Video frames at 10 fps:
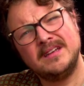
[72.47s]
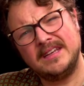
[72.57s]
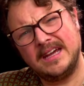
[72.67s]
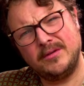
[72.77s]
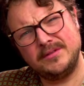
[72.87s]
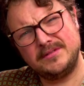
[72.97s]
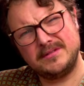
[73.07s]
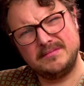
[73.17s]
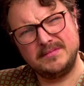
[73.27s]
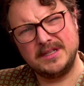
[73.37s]
Now
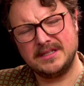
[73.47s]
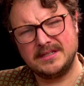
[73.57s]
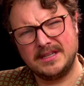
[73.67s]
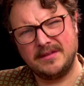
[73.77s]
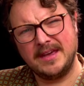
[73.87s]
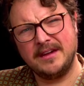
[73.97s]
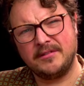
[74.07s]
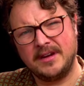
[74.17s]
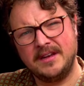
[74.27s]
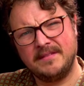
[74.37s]
it doesn't sound that
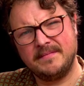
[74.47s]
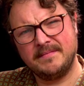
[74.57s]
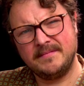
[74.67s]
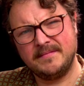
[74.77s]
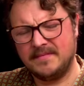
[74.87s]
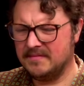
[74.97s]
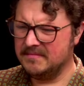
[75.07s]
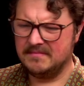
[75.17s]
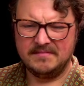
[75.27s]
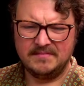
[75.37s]
great.
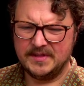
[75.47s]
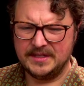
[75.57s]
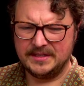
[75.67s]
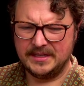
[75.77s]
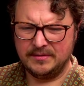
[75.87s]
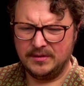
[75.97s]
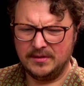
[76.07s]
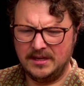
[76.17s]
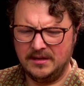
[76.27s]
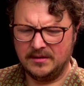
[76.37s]
Doesn't sound good
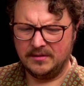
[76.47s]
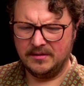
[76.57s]
here.